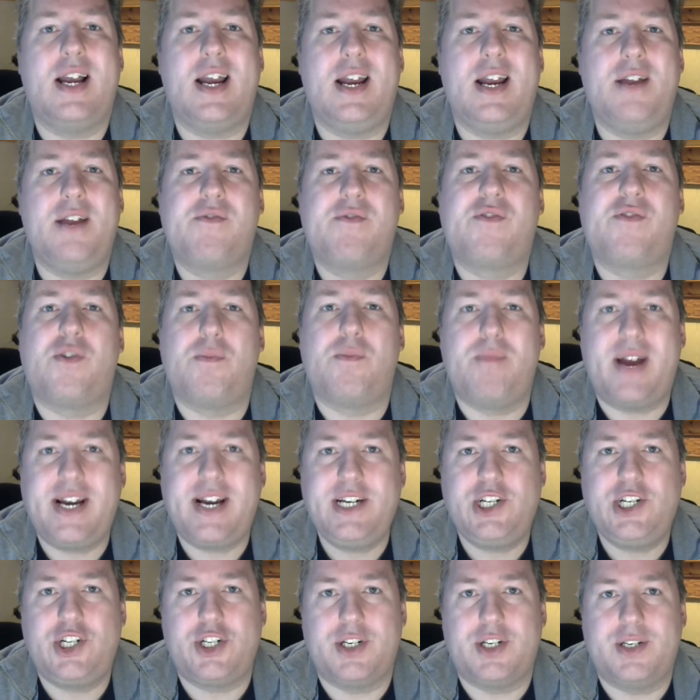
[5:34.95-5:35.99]

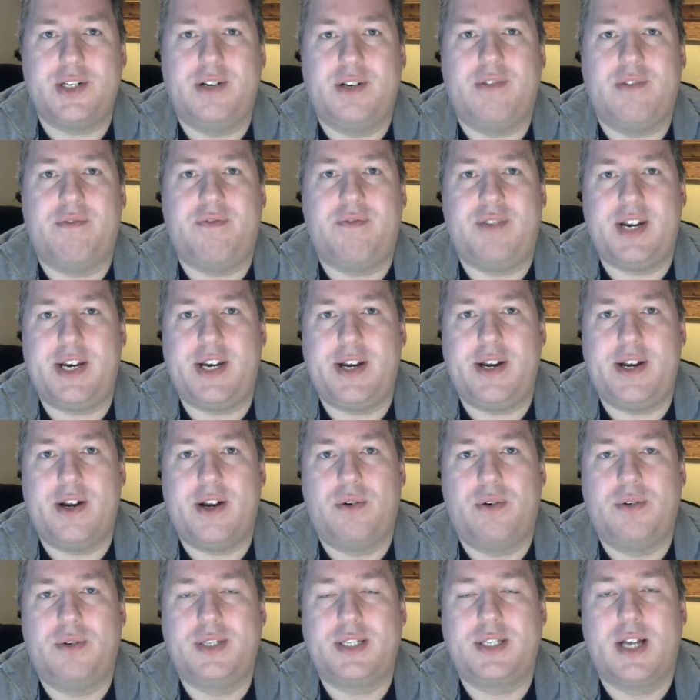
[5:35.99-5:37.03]
information
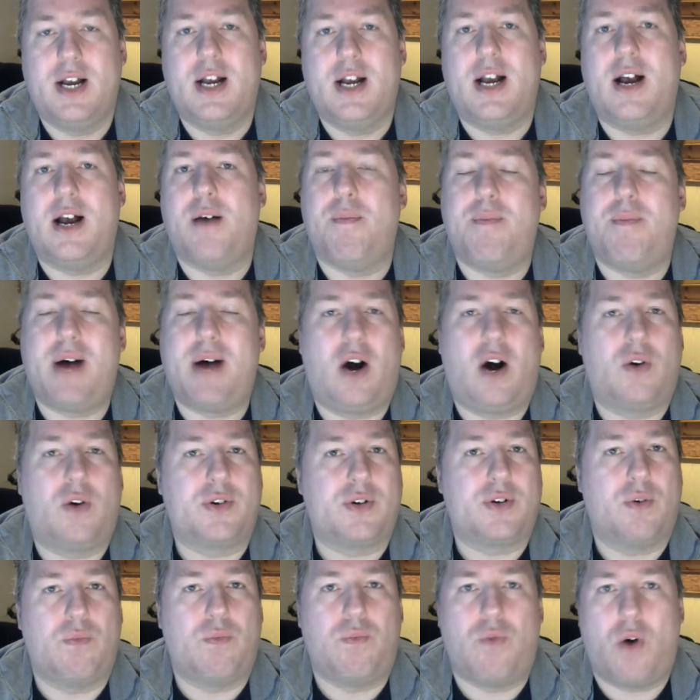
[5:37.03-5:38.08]
videos
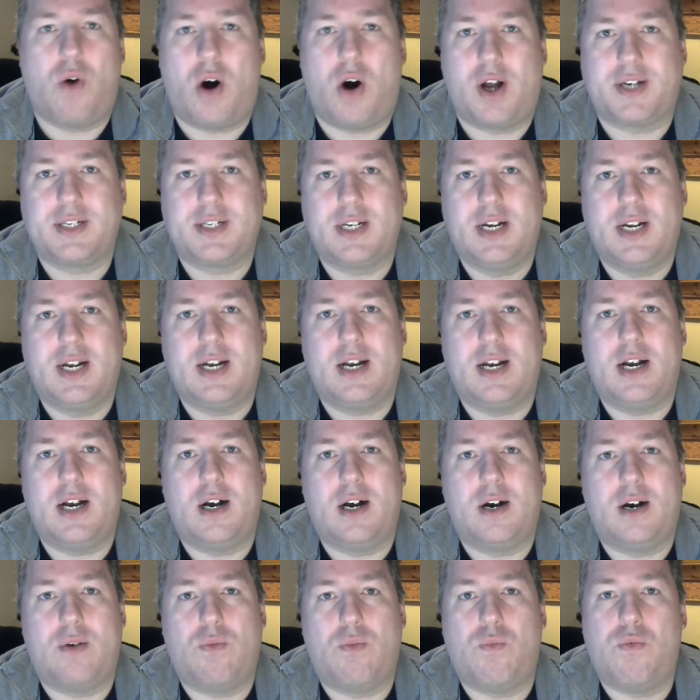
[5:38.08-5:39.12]
about what
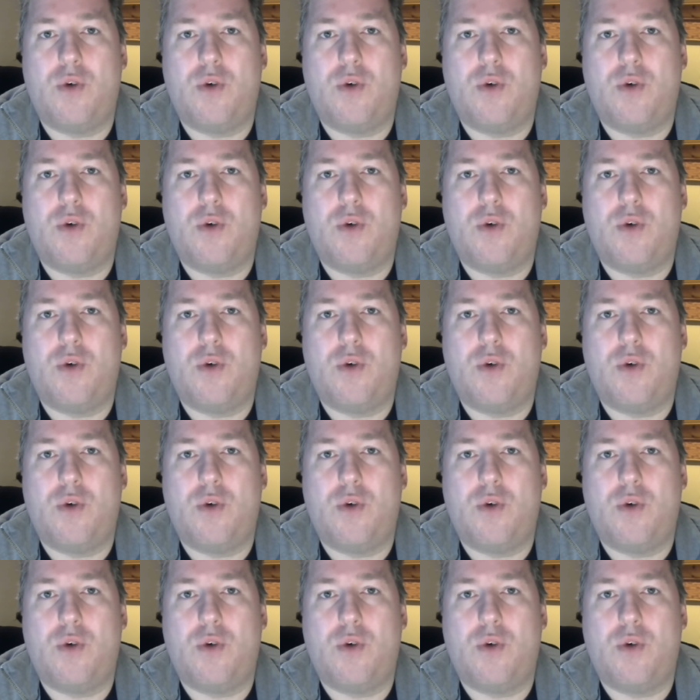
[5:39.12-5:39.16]
uh,